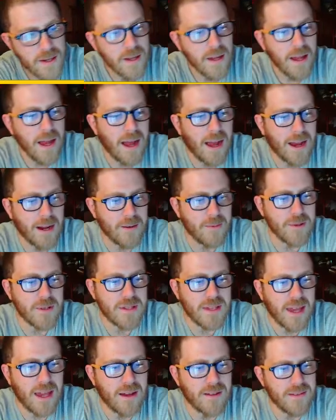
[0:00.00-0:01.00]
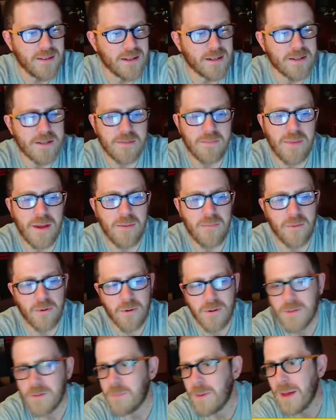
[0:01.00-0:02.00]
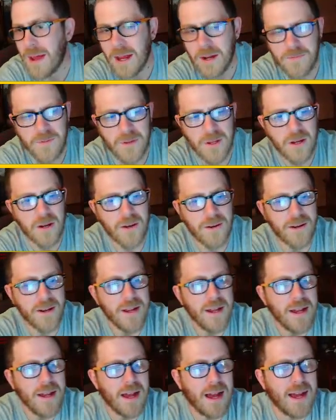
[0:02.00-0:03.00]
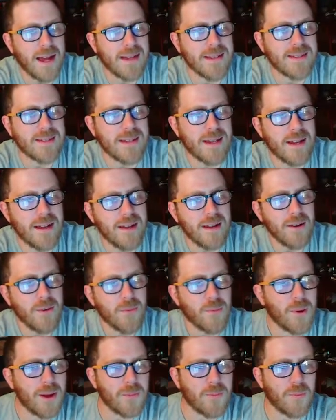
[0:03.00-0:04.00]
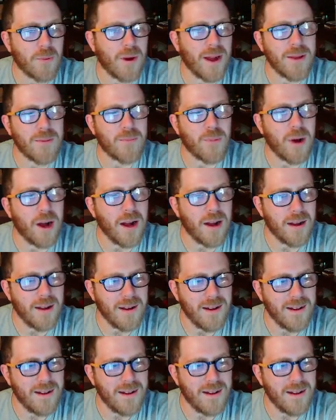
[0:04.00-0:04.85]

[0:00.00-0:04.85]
and was counted as a member of the Pantheon. As what? Wait, what?